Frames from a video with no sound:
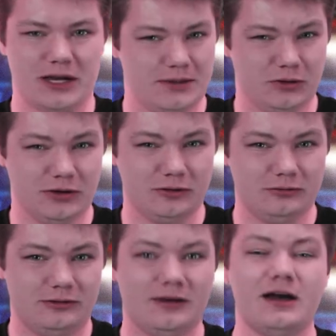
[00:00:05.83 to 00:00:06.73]
I'm your
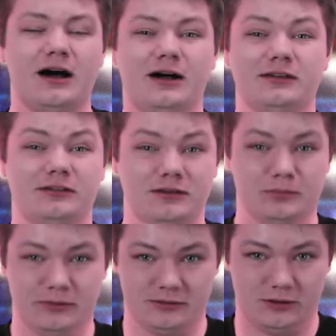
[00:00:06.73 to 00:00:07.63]
host, Austin
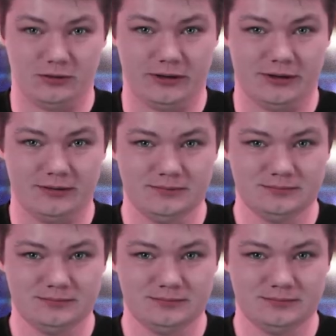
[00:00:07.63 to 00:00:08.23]
Pistolka.